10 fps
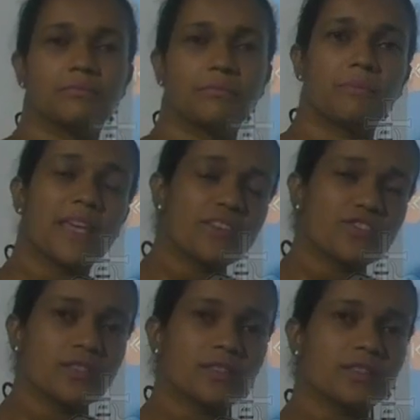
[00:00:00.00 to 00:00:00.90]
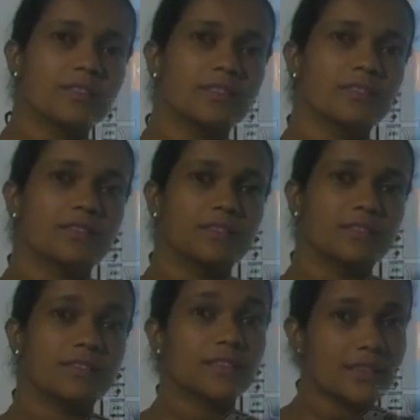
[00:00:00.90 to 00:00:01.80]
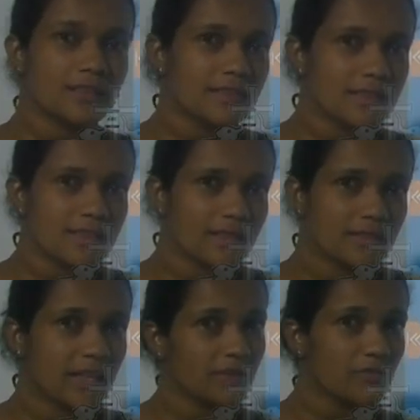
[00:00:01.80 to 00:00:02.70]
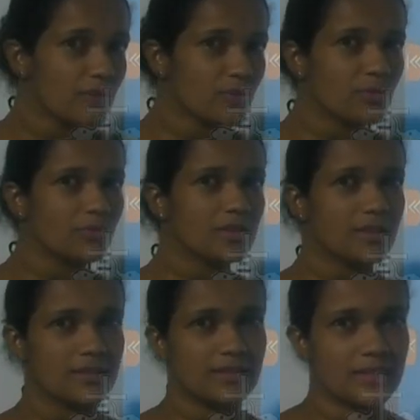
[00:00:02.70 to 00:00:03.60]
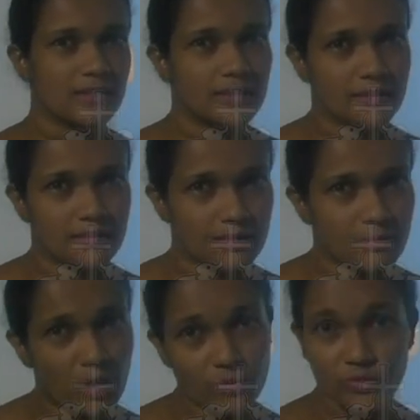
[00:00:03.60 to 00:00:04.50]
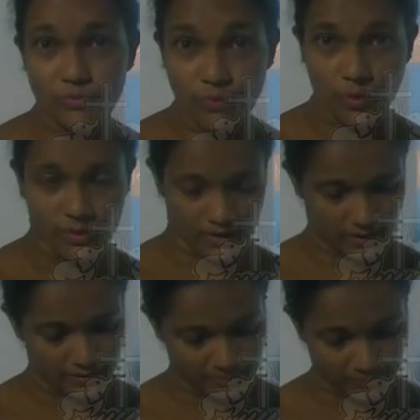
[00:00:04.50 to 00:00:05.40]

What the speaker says: major things that we should consider about water